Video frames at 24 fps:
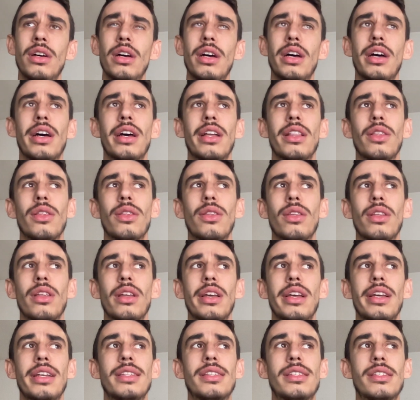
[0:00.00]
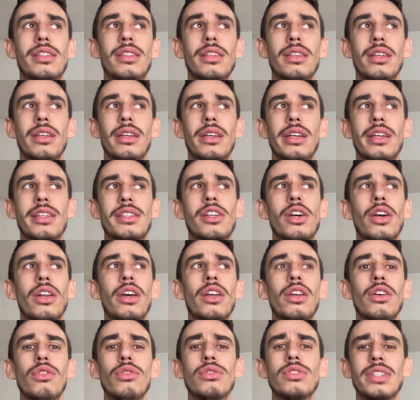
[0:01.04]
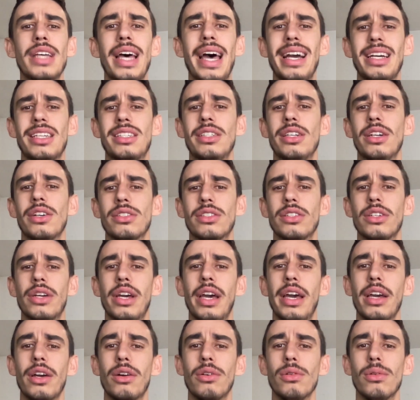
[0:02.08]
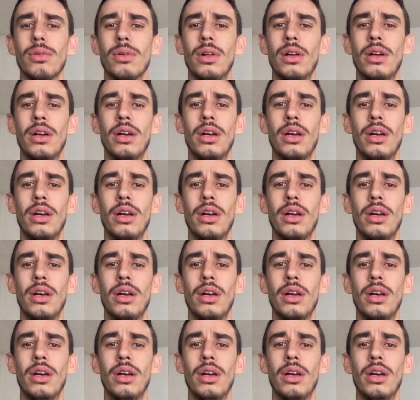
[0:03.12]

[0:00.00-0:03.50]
And it's, it's gonna use Axios. Okay, cool.